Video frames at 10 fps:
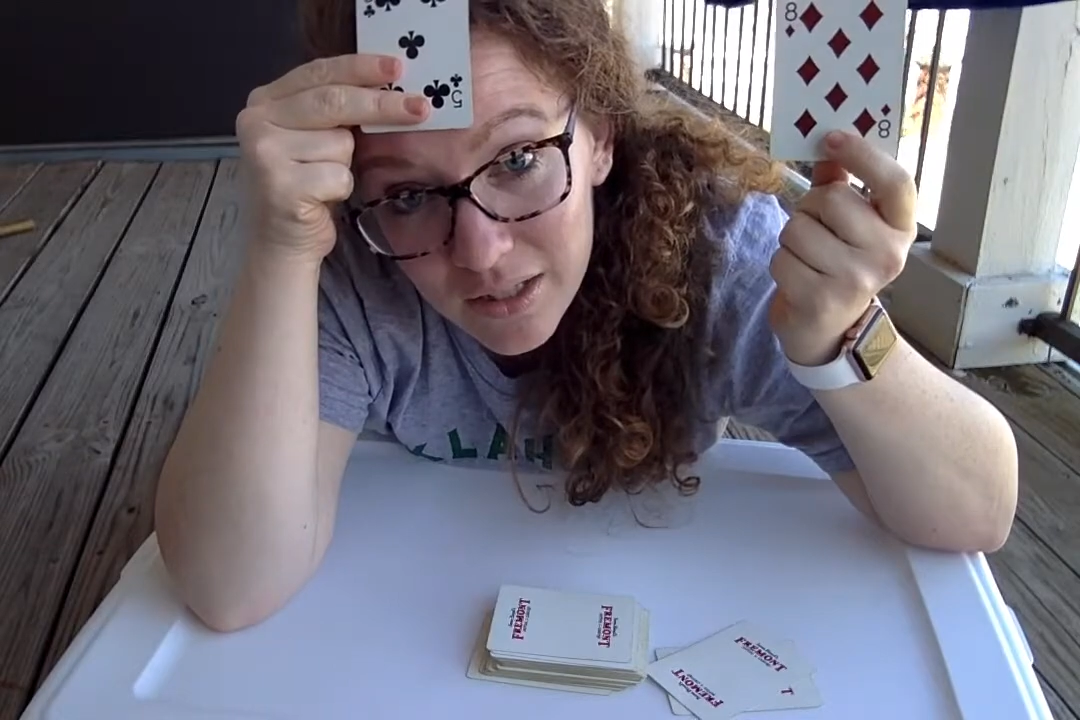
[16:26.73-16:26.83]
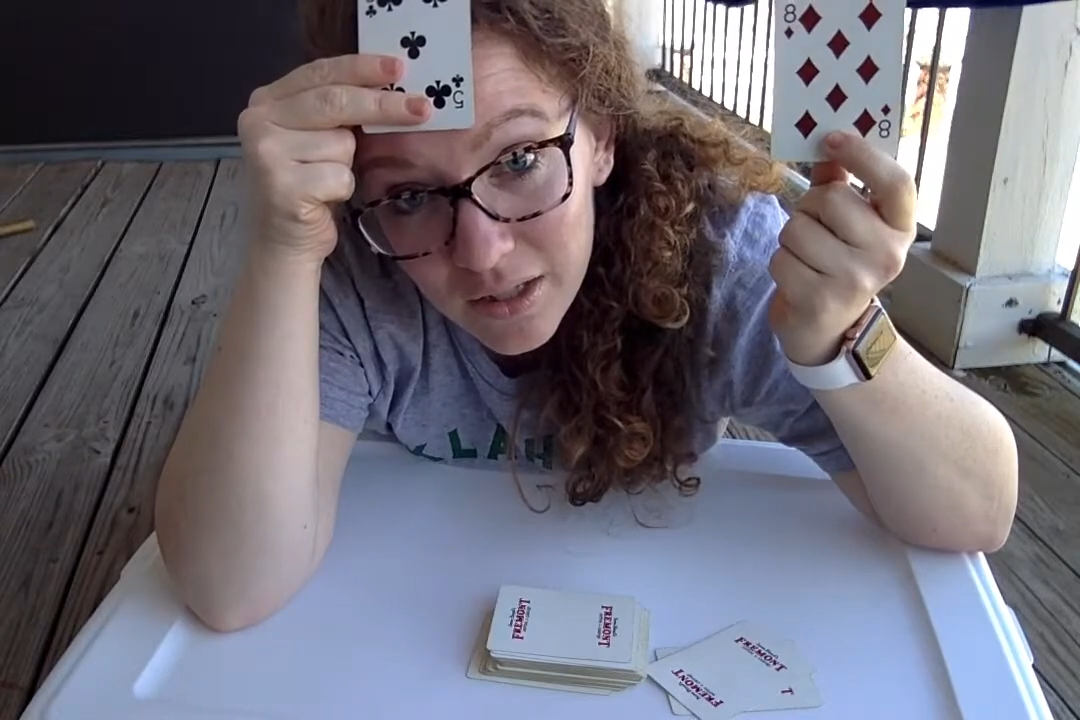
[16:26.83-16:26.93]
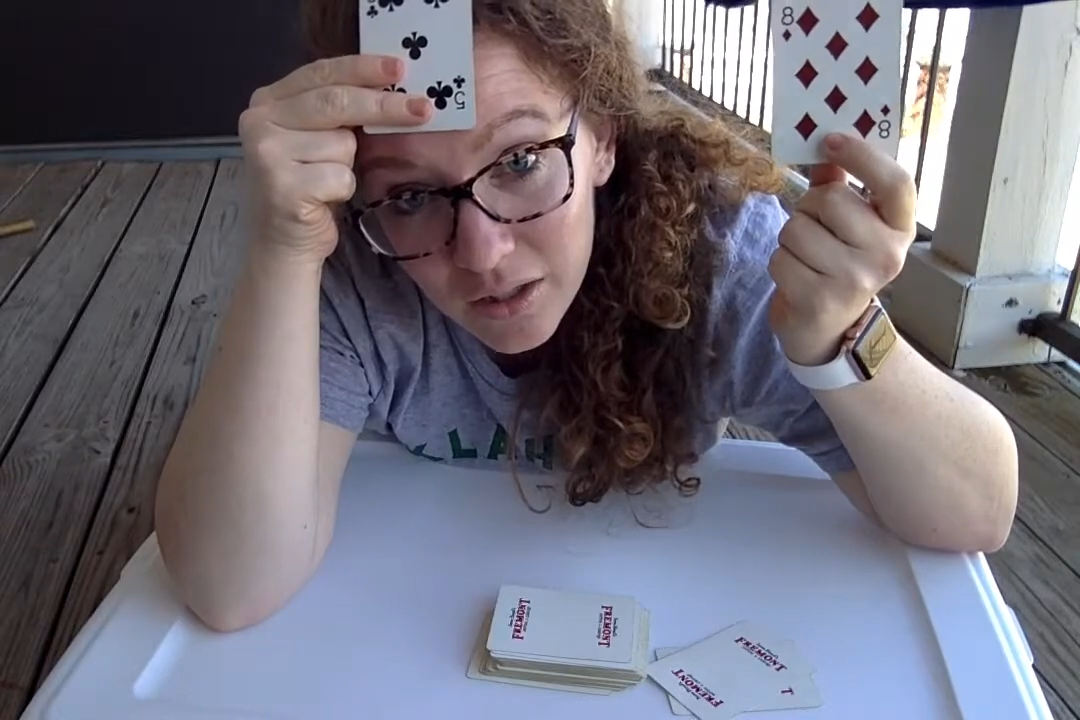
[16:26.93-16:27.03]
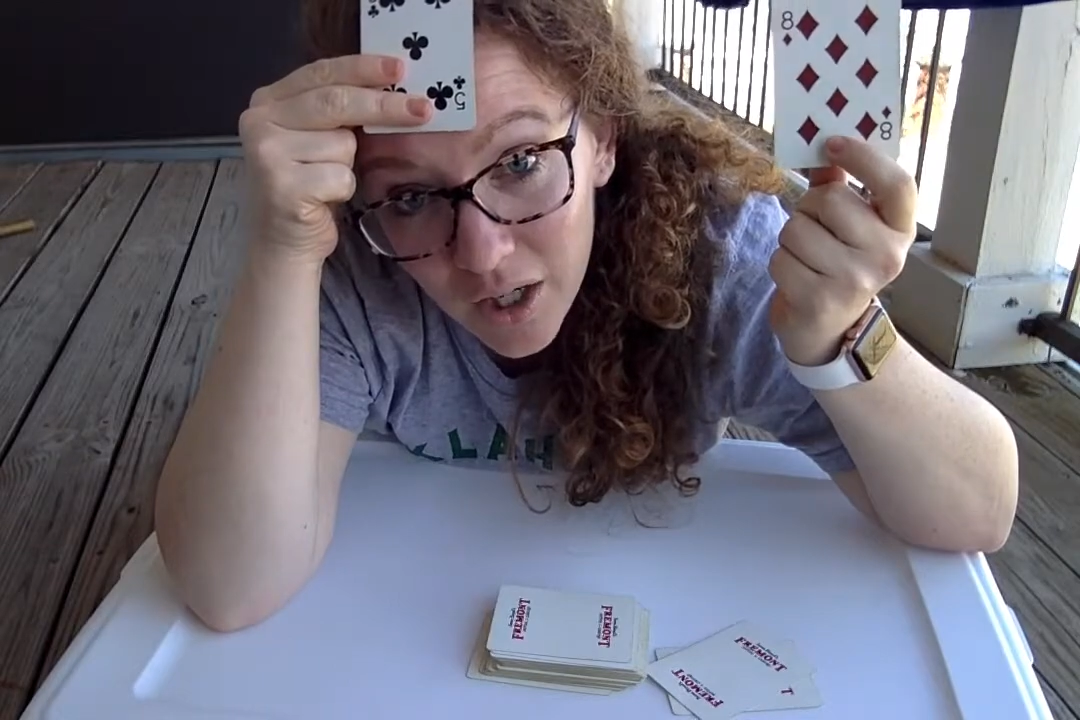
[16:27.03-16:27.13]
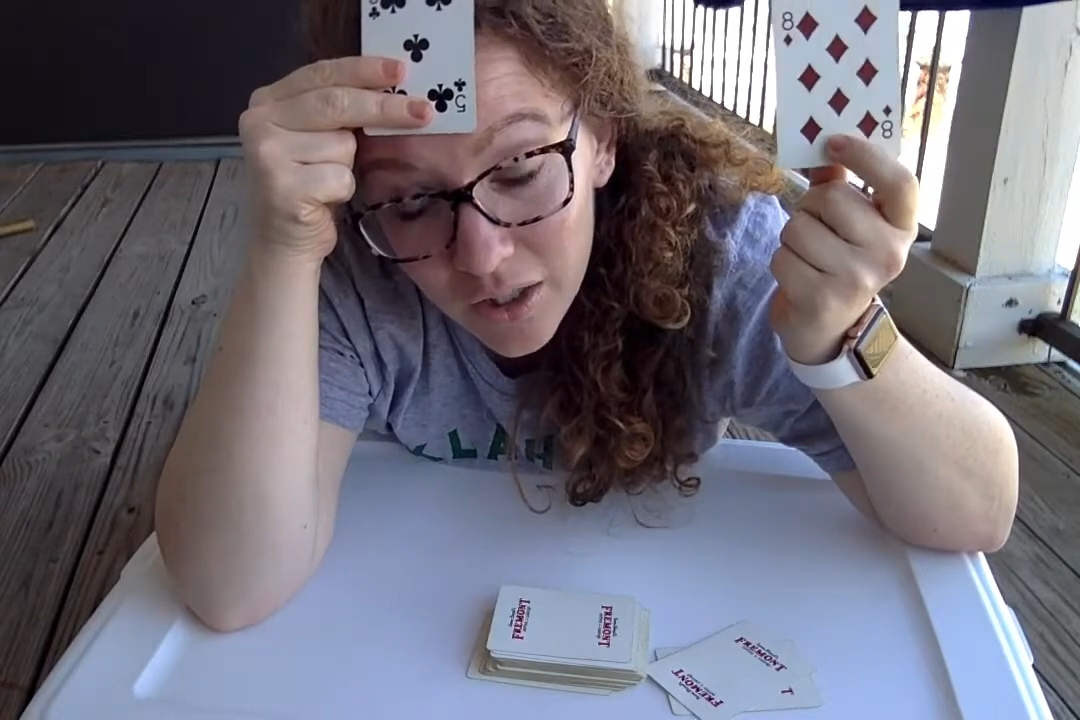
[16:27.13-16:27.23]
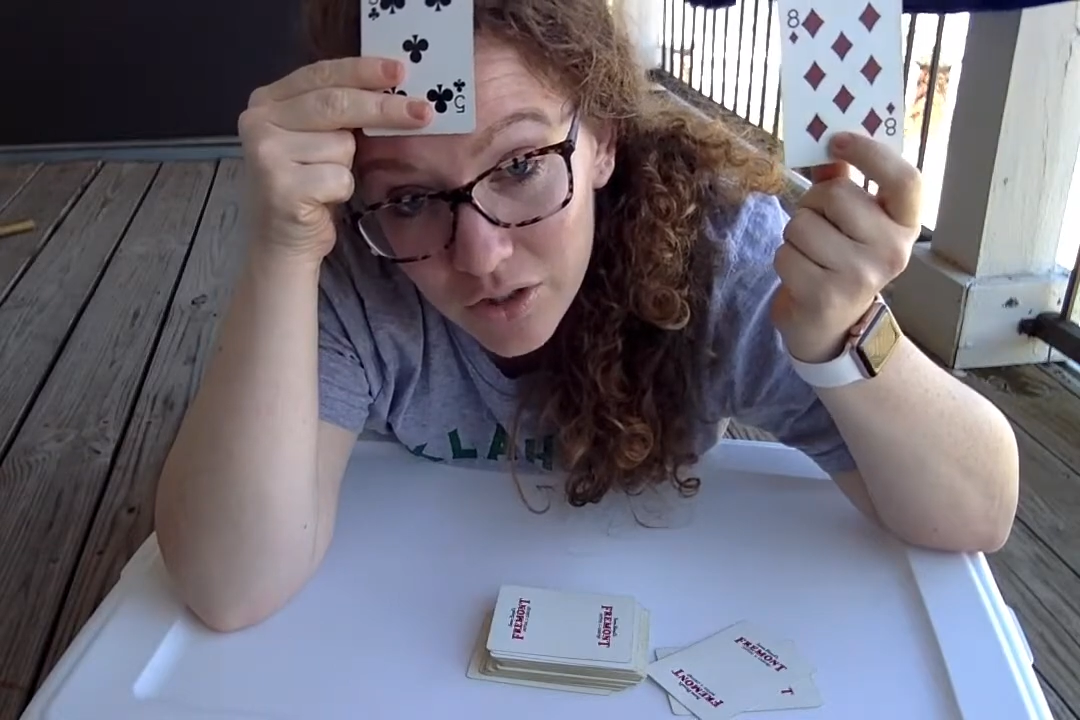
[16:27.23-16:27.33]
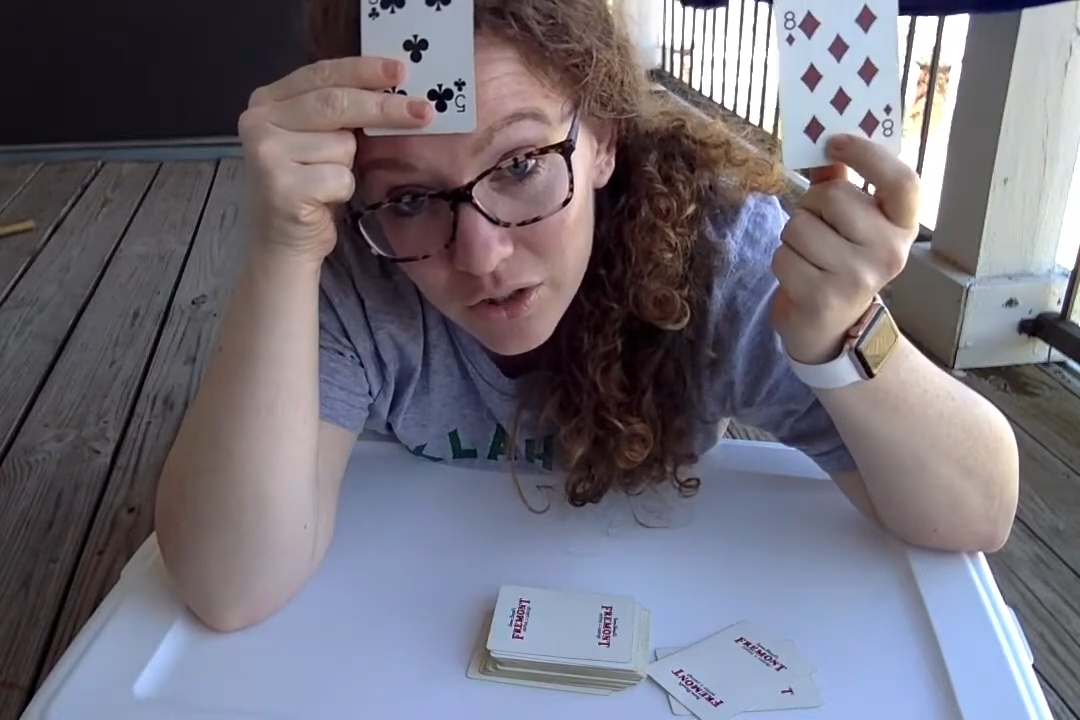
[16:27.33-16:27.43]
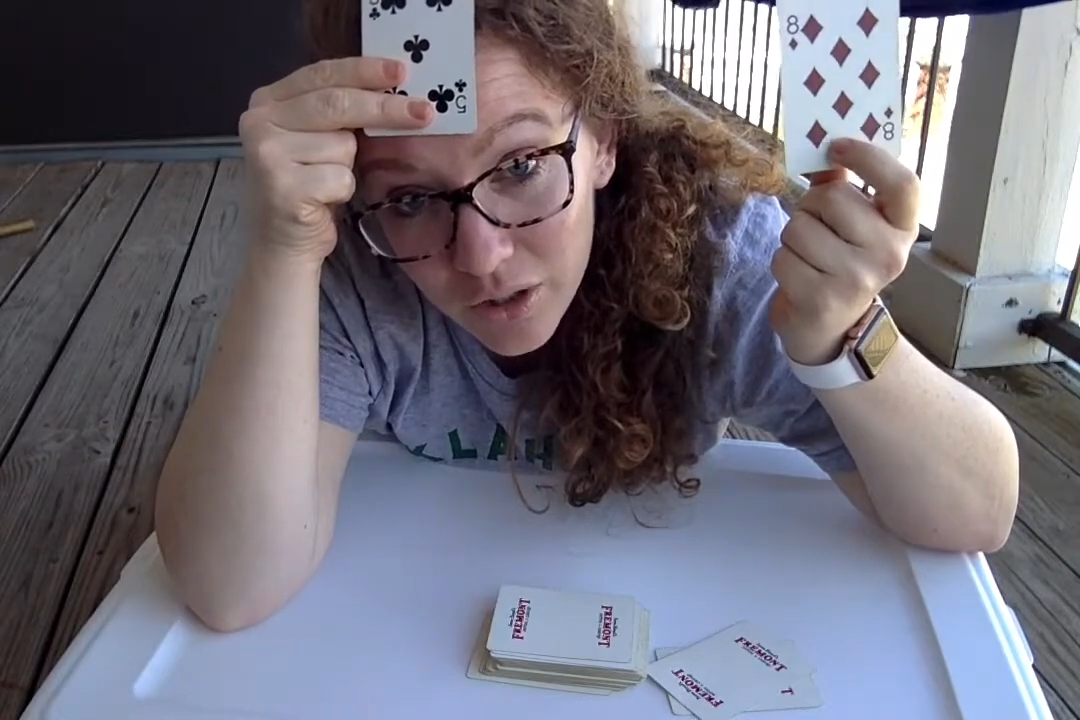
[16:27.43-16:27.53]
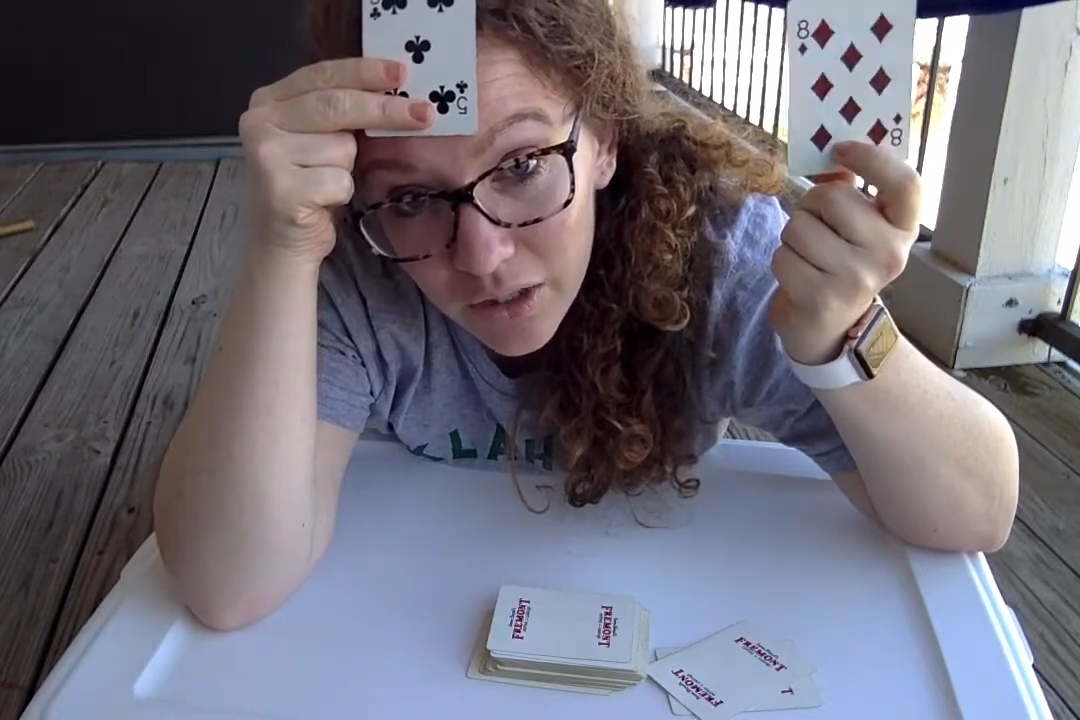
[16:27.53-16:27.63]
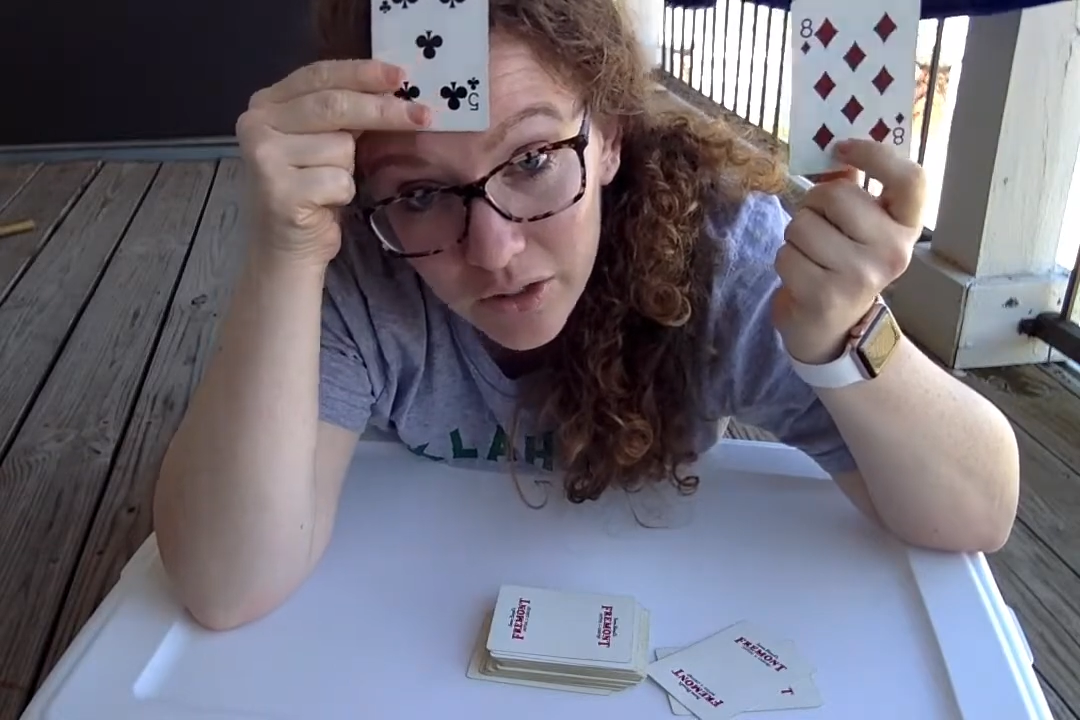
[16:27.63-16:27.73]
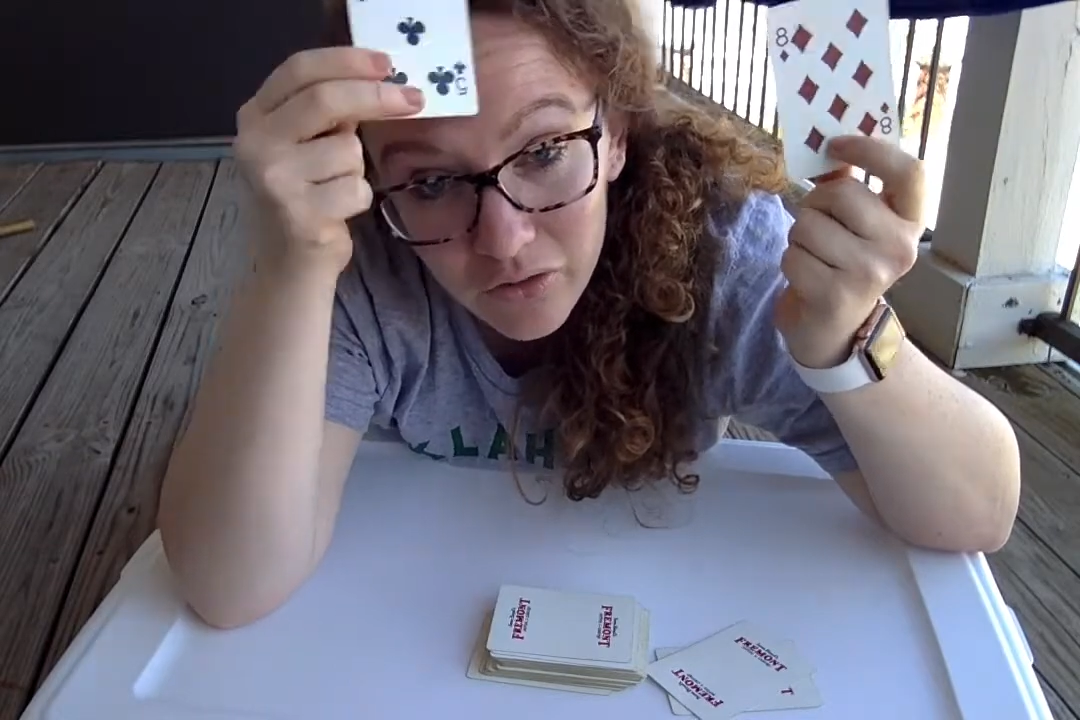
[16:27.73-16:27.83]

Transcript: the cards correctly